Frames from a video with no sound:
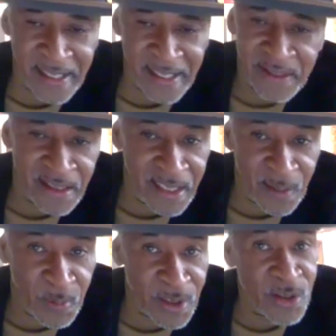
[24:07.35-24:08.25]
nothing in
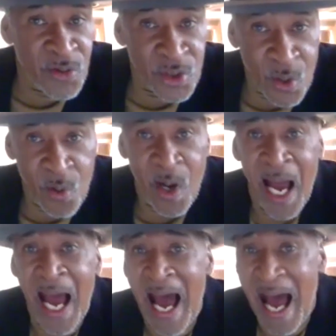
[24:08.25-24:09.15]
there with you. So
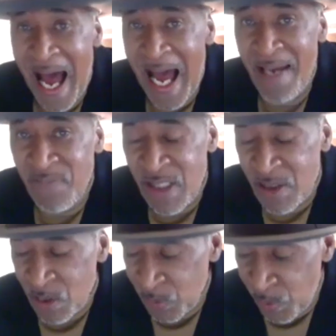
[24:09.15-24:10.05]
I
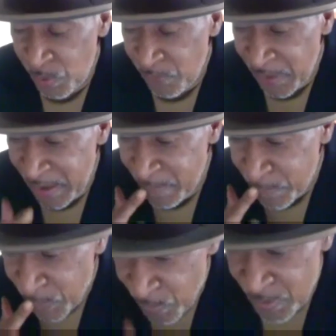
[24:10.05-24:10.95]
just learned the
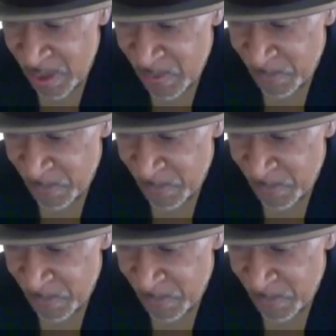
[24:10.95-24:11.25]
importance